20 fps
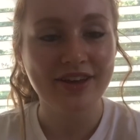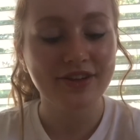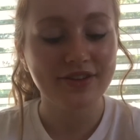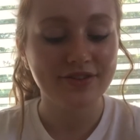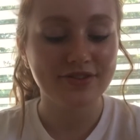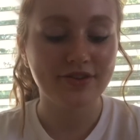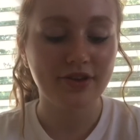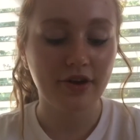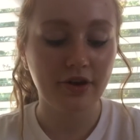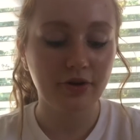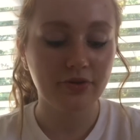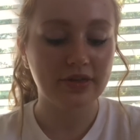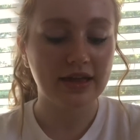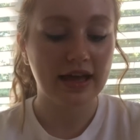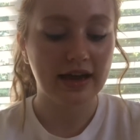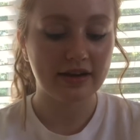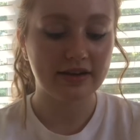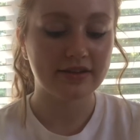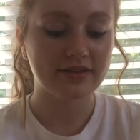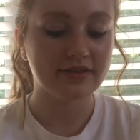So
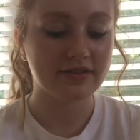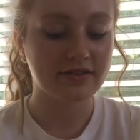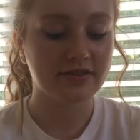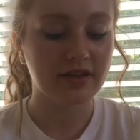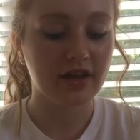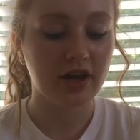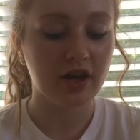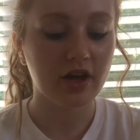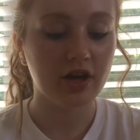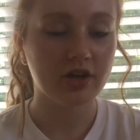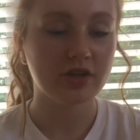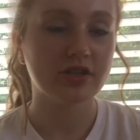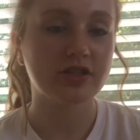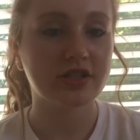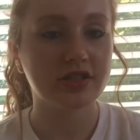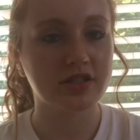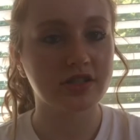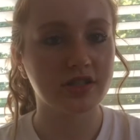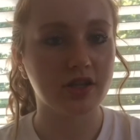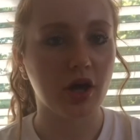that is
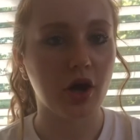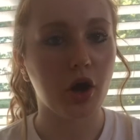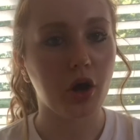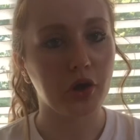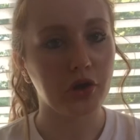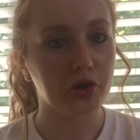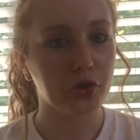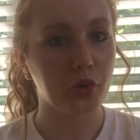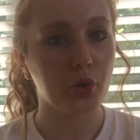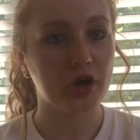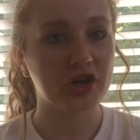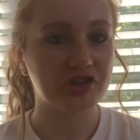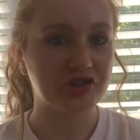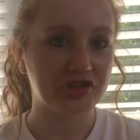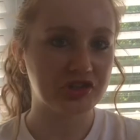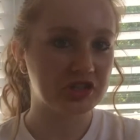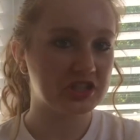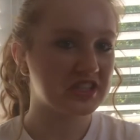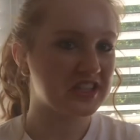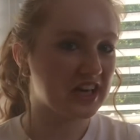all the
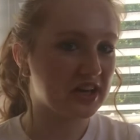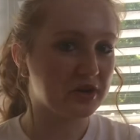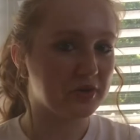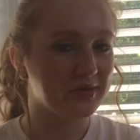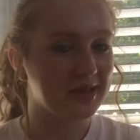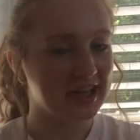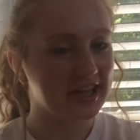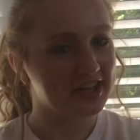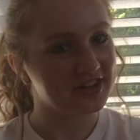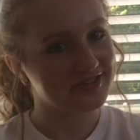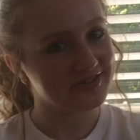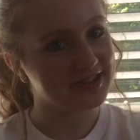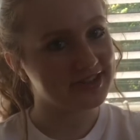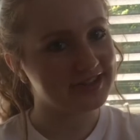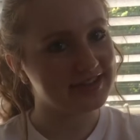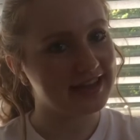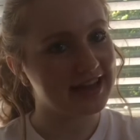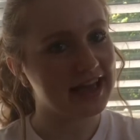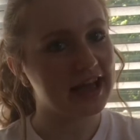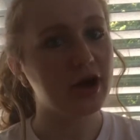questions I will be answering
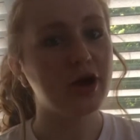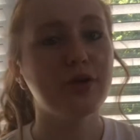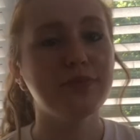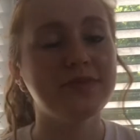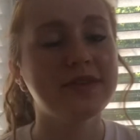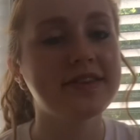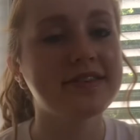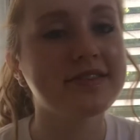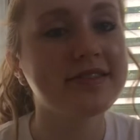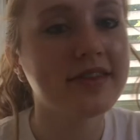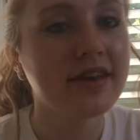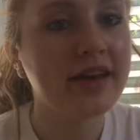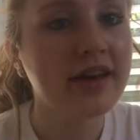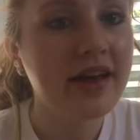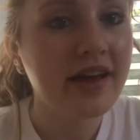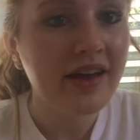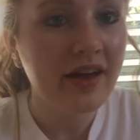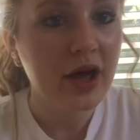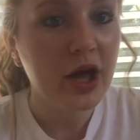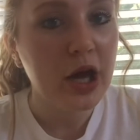today. I hope this
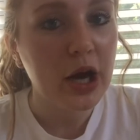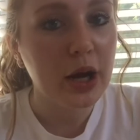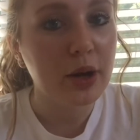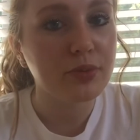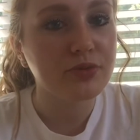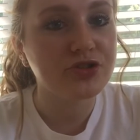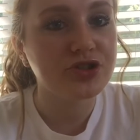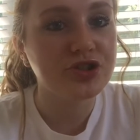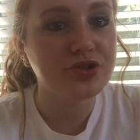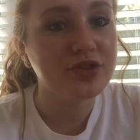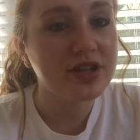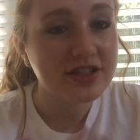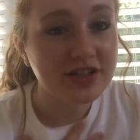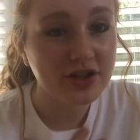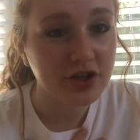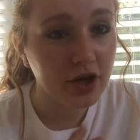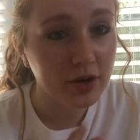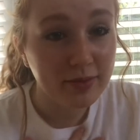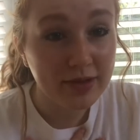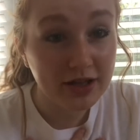helped you get to
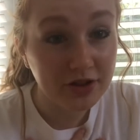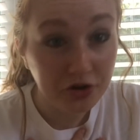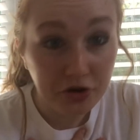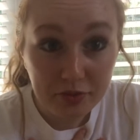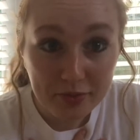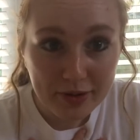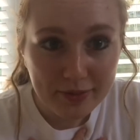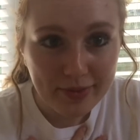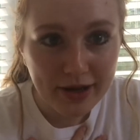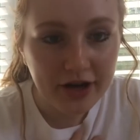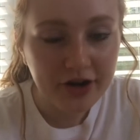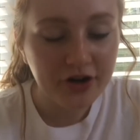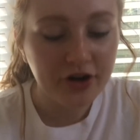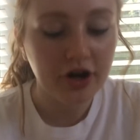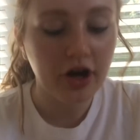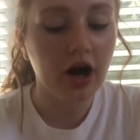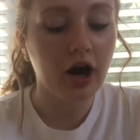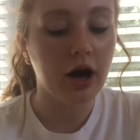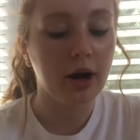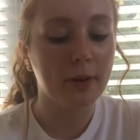know me a little bit better.
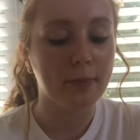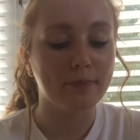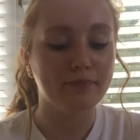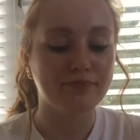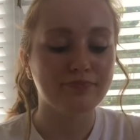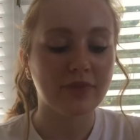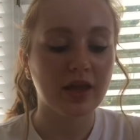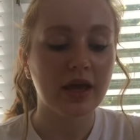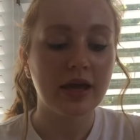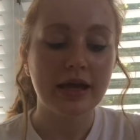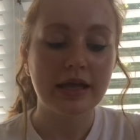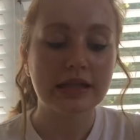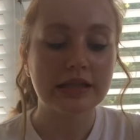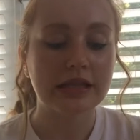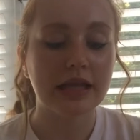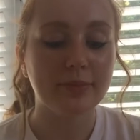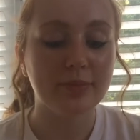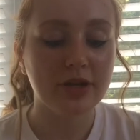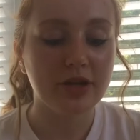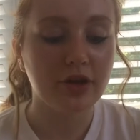
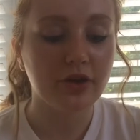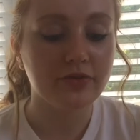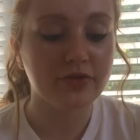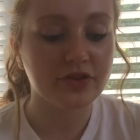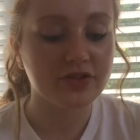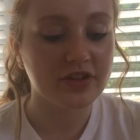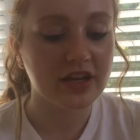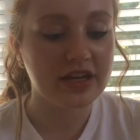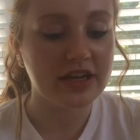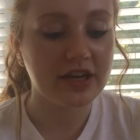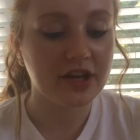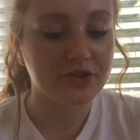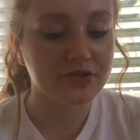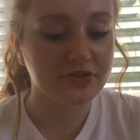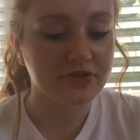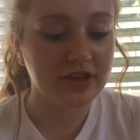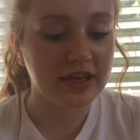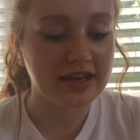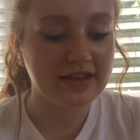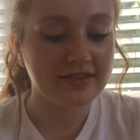Let me know if there's any other
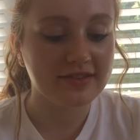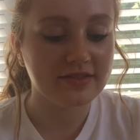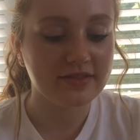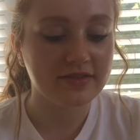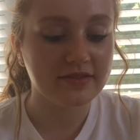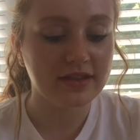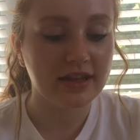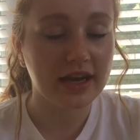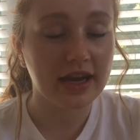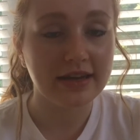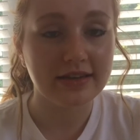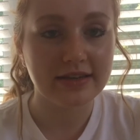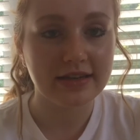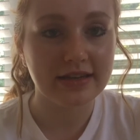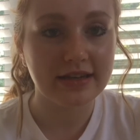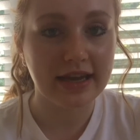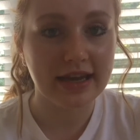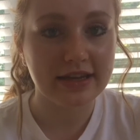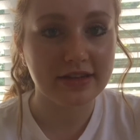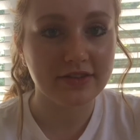things that I
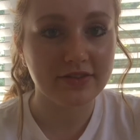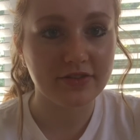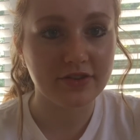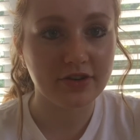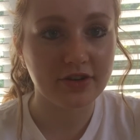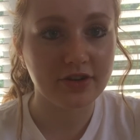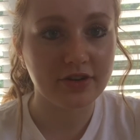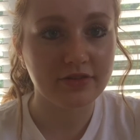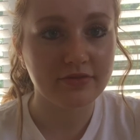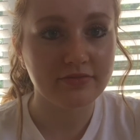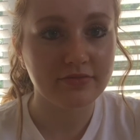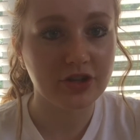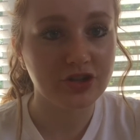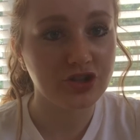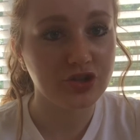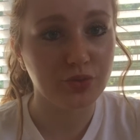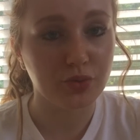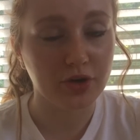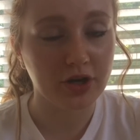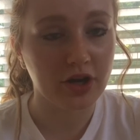didn't answer that
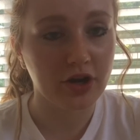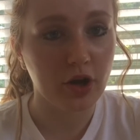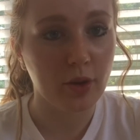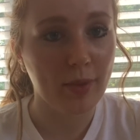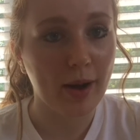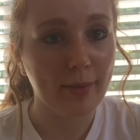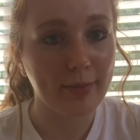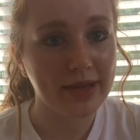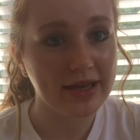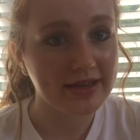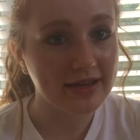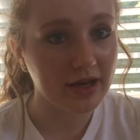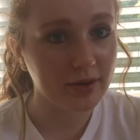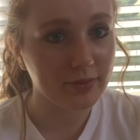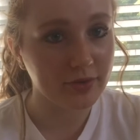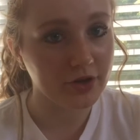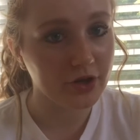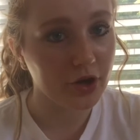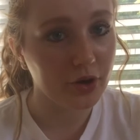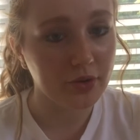you want to know about me down
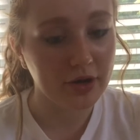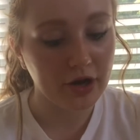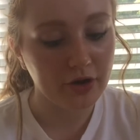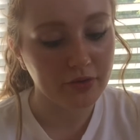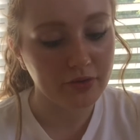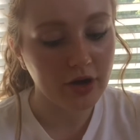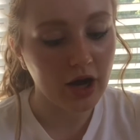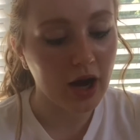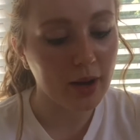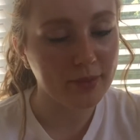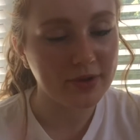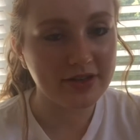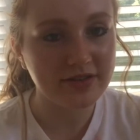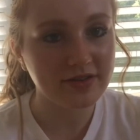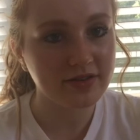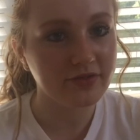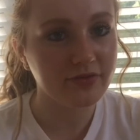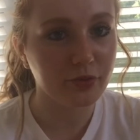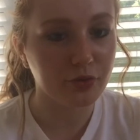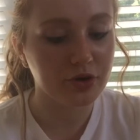below, and I'll
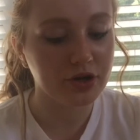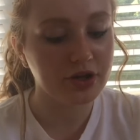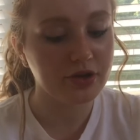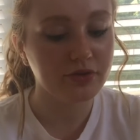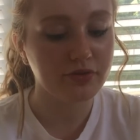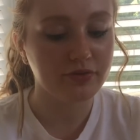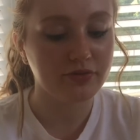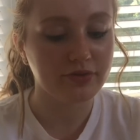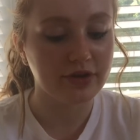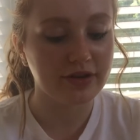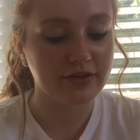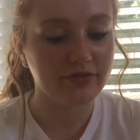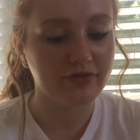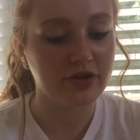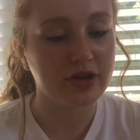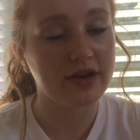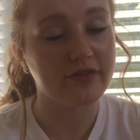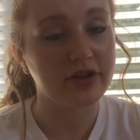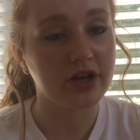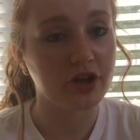comment for you if
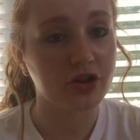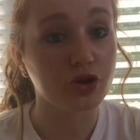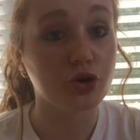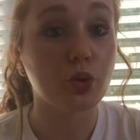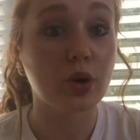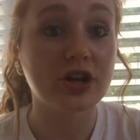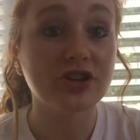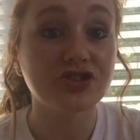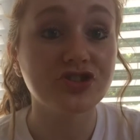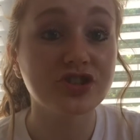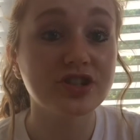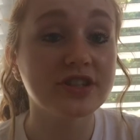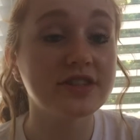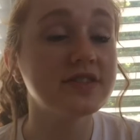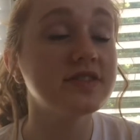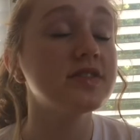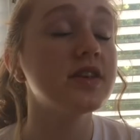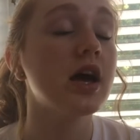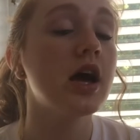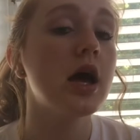you have any other
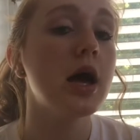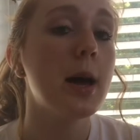questions.